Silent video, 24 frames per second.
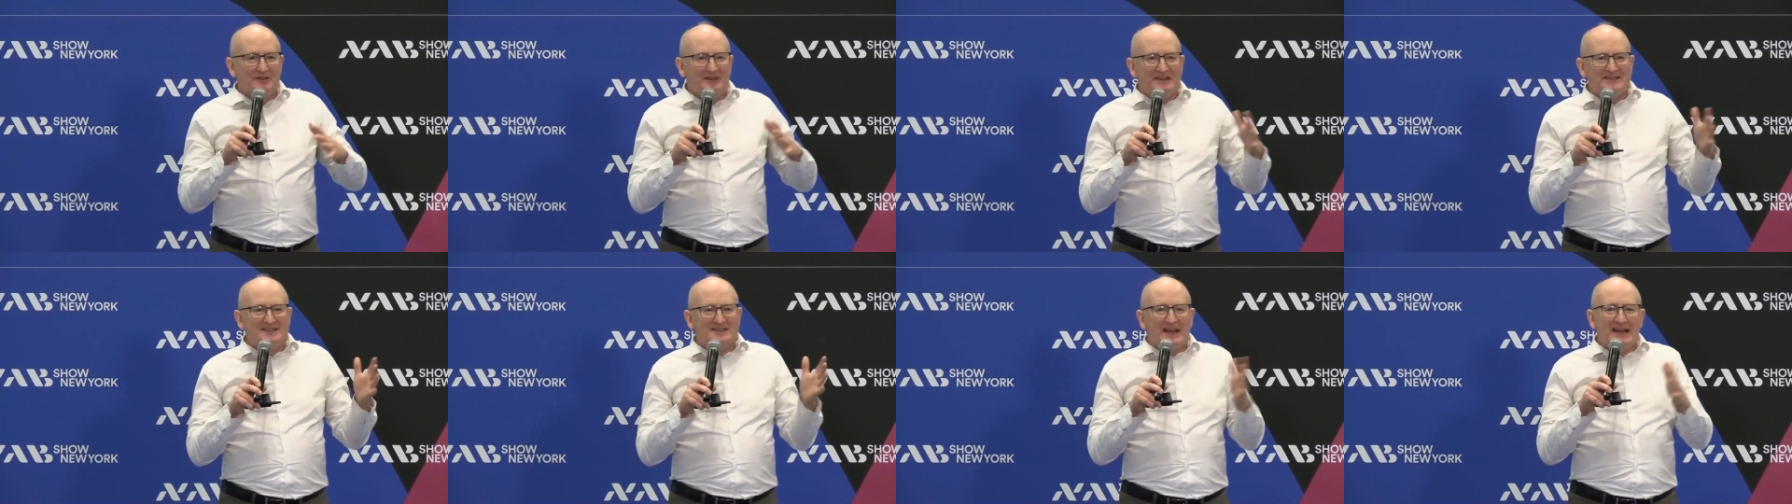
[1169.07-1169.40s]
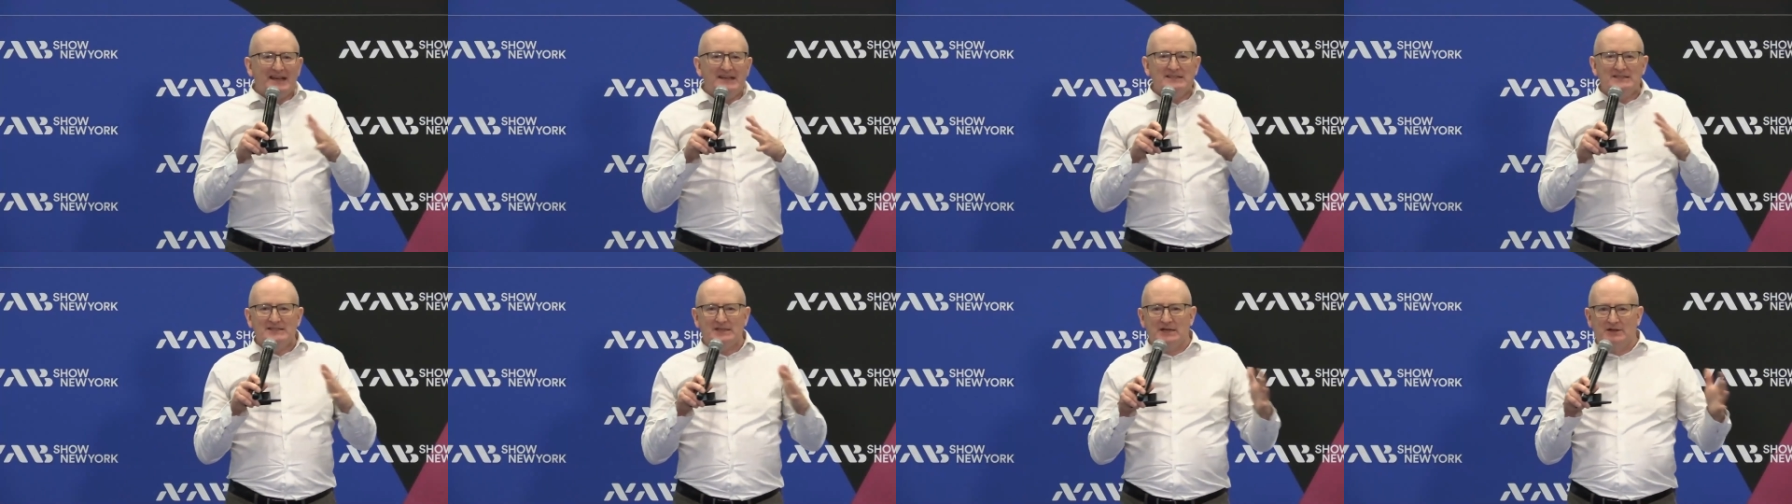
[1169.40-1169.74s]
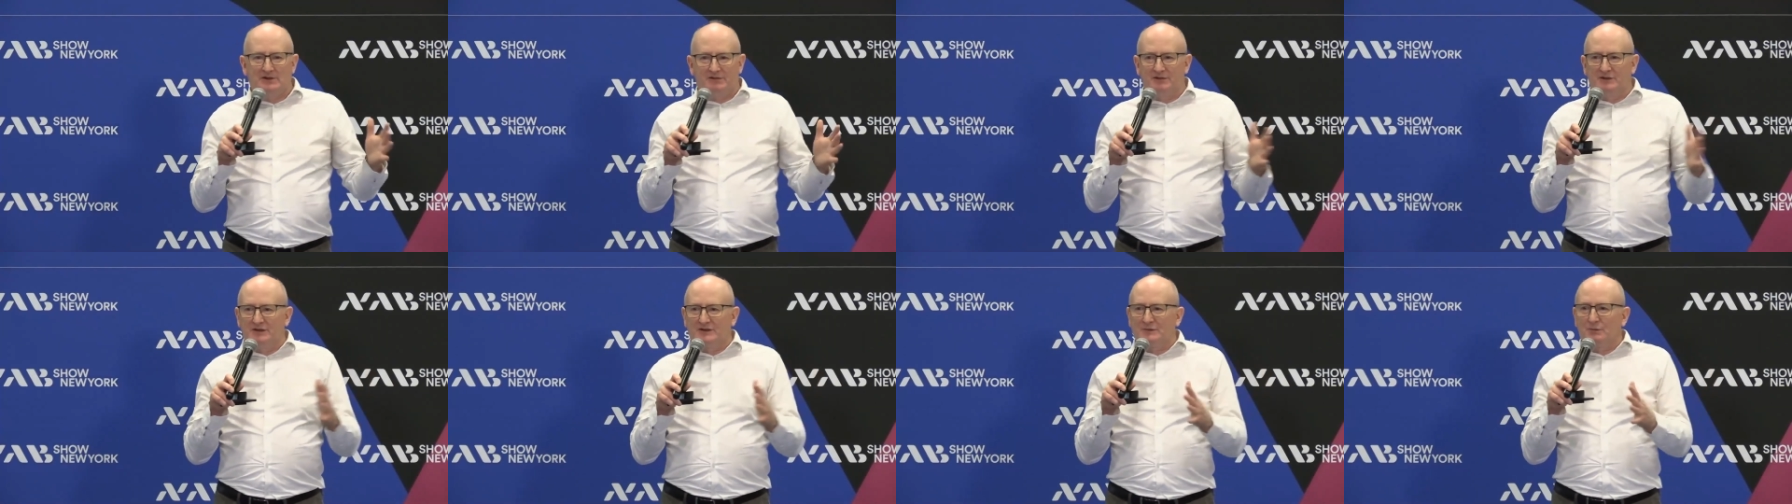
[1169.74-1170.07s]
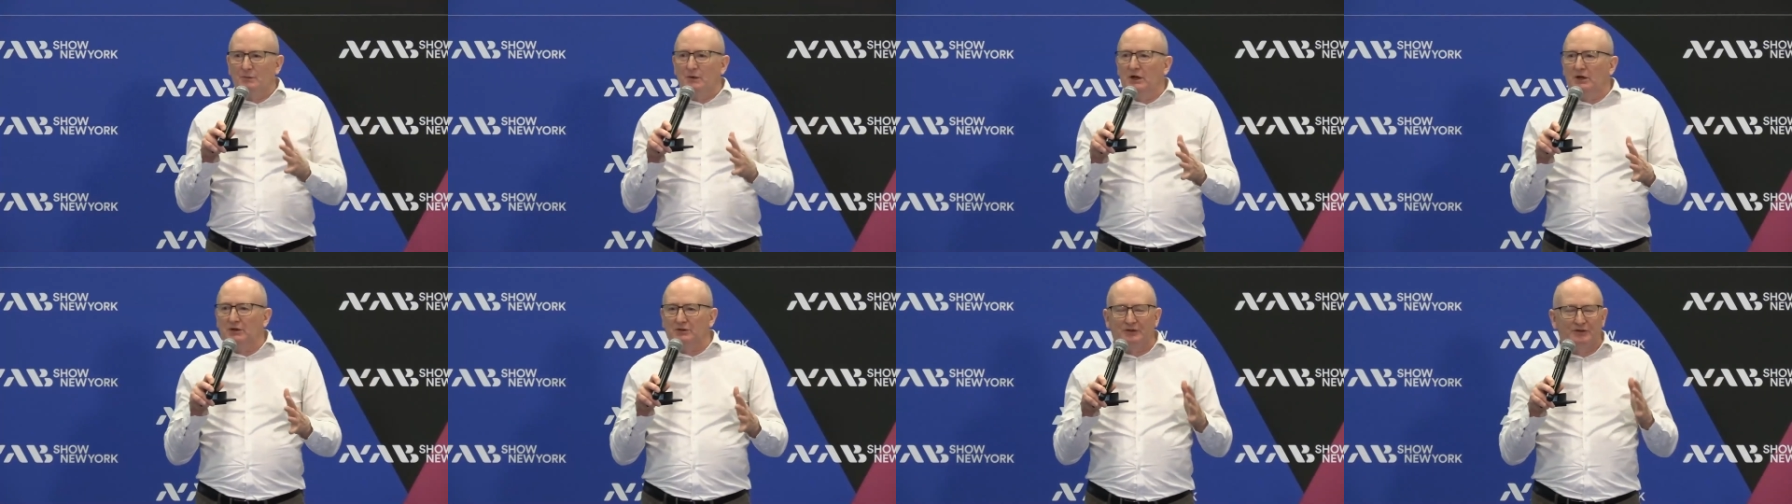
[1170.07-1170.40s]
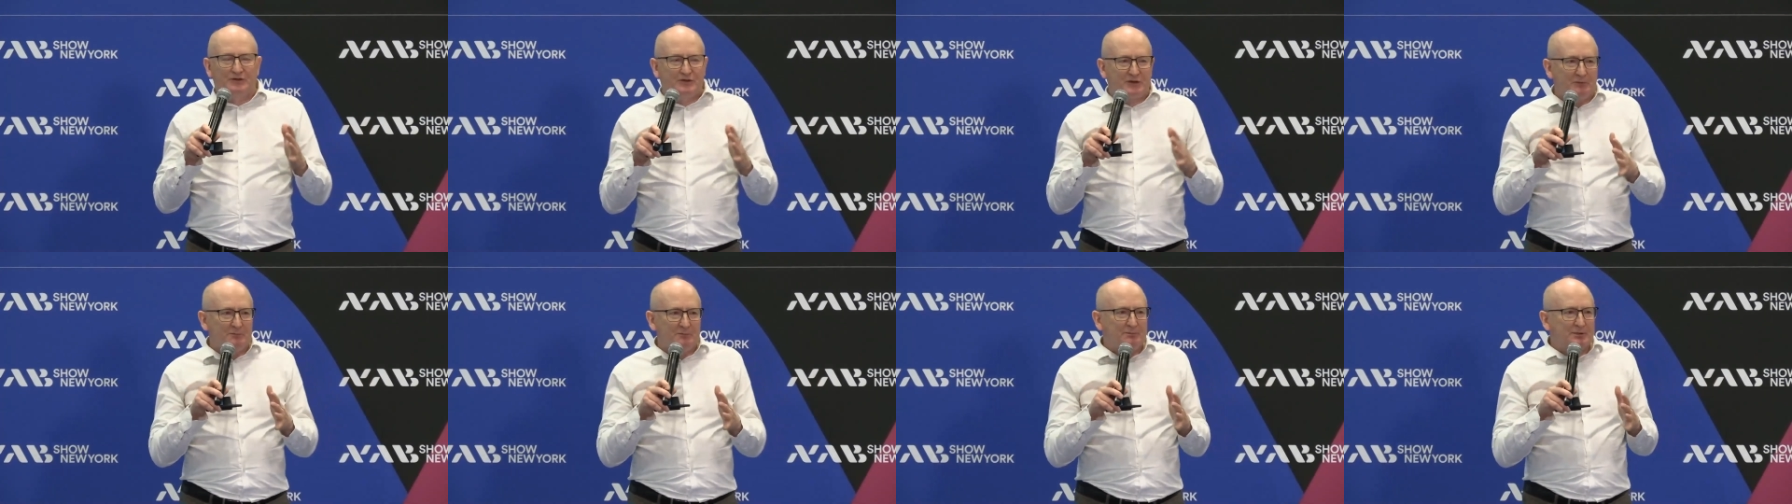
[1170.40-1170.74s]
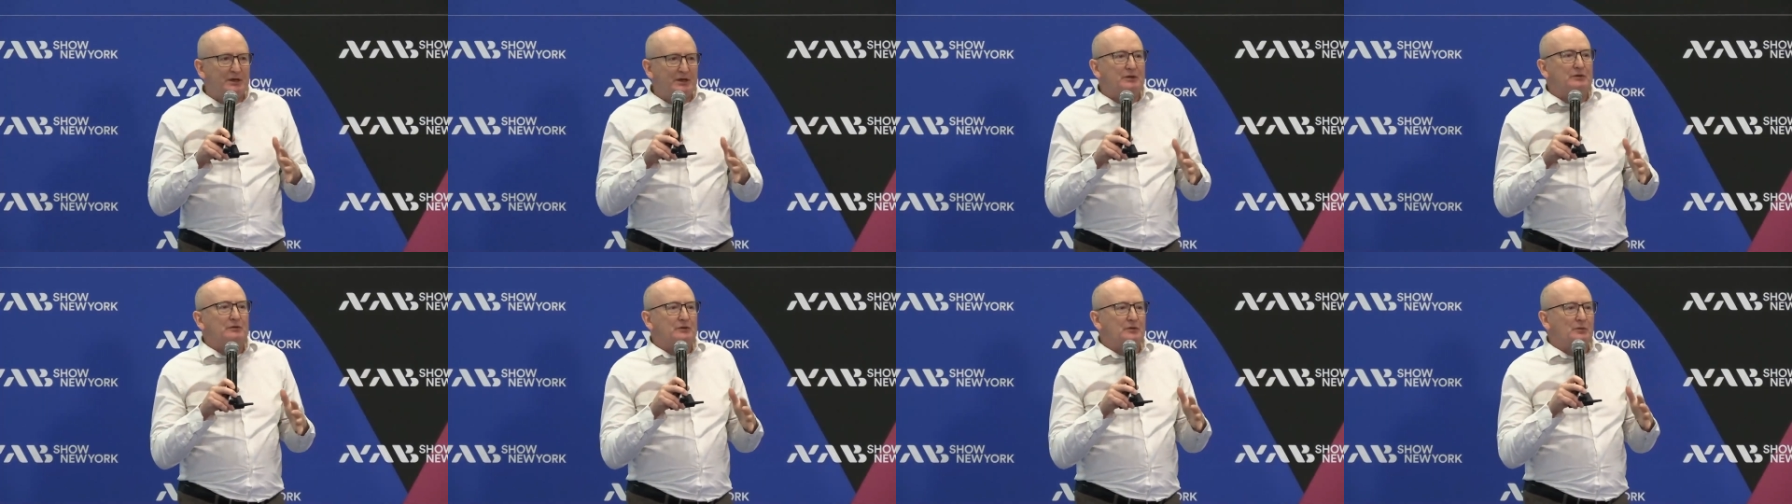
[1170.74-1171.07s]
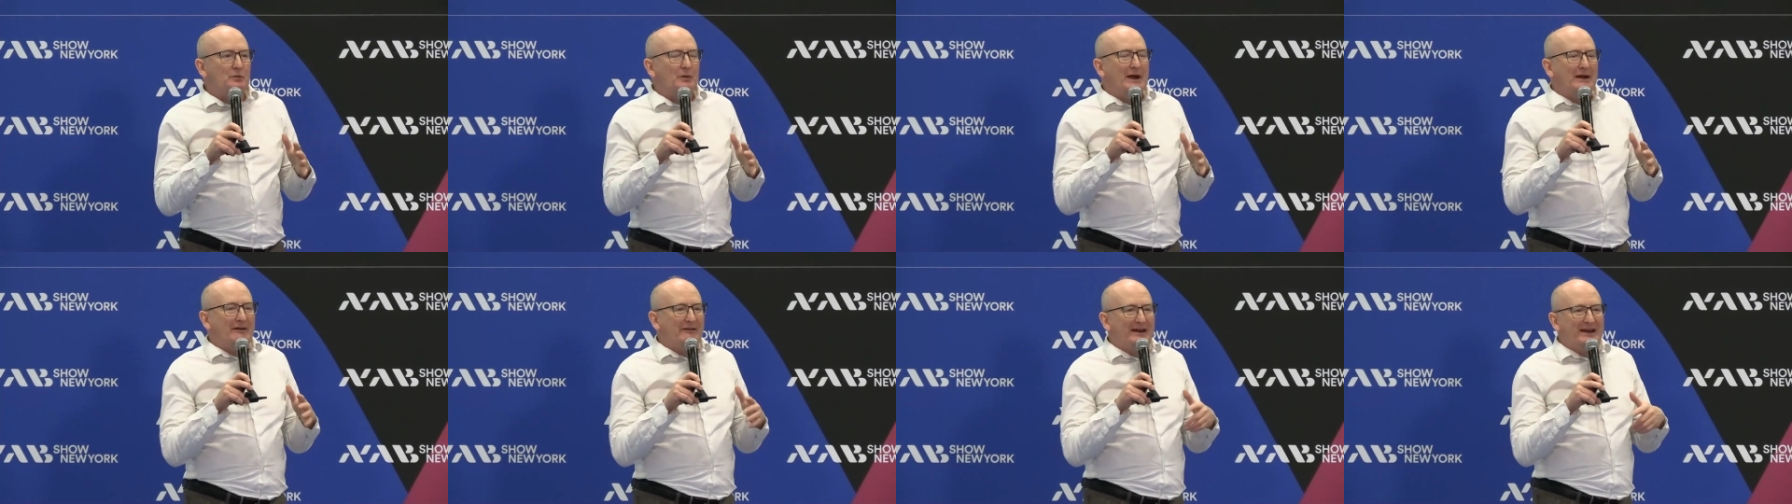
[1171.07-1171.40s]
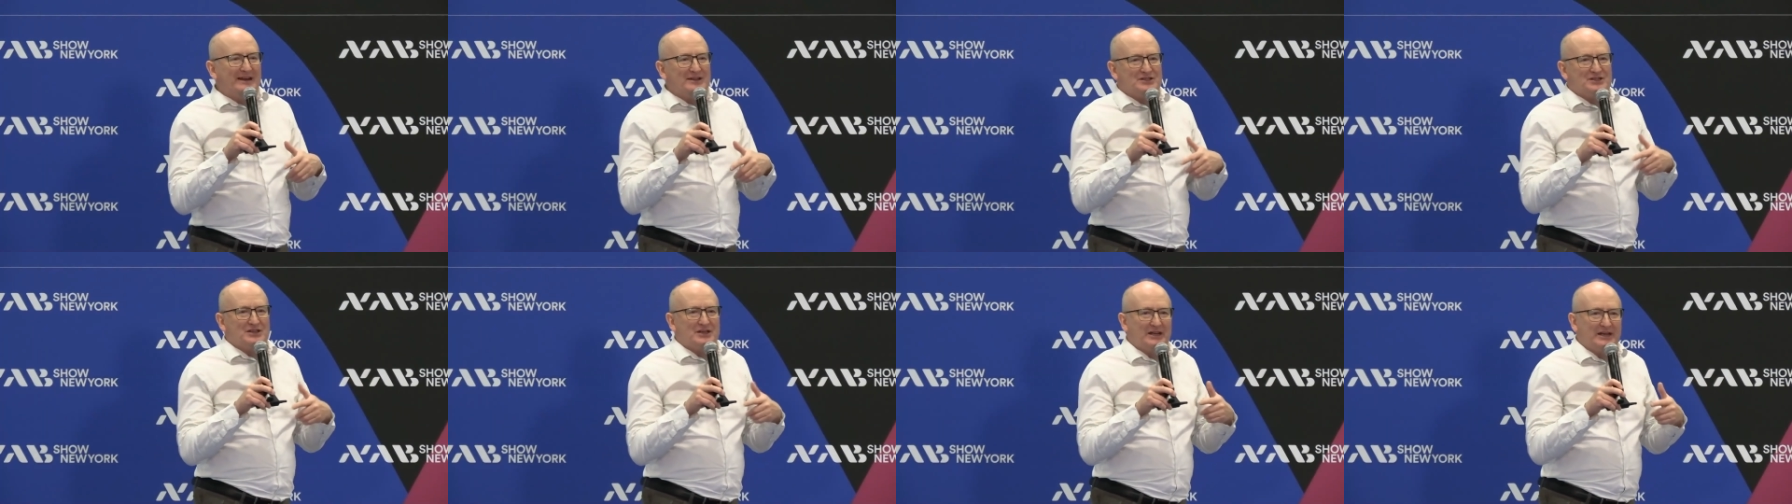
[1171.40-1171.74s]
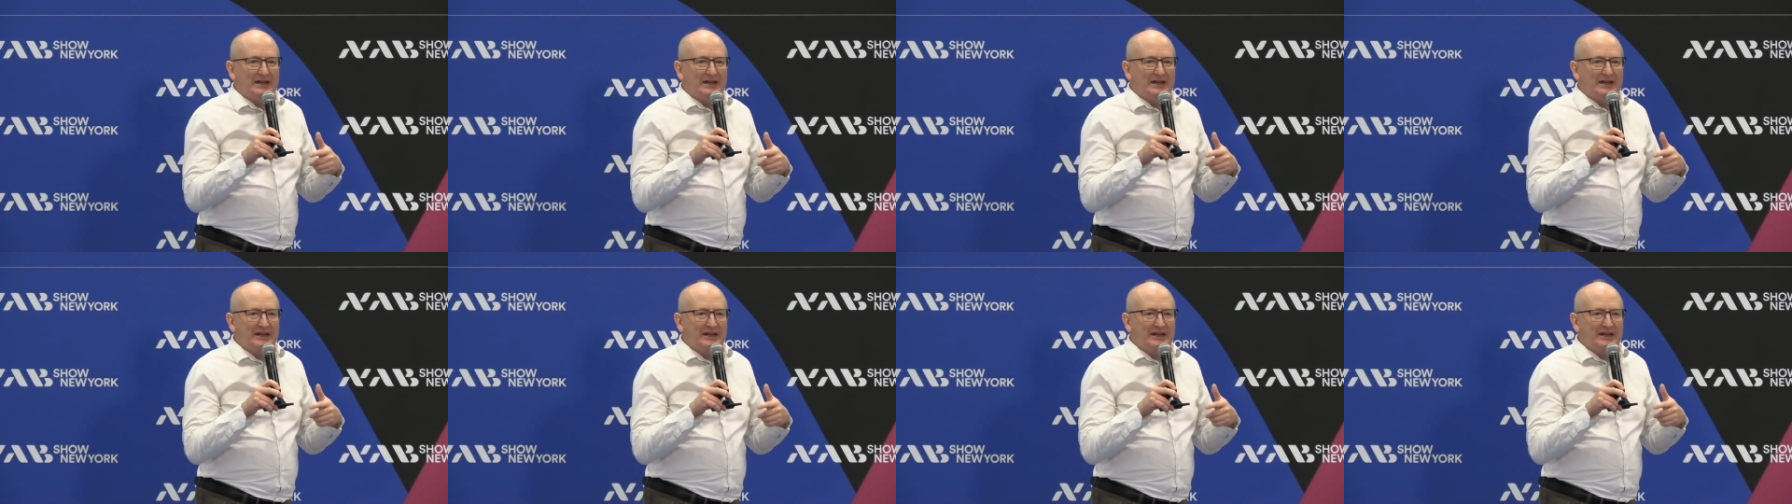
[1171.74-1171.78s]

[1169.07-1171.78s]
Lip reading: this asynchronous world of compute, where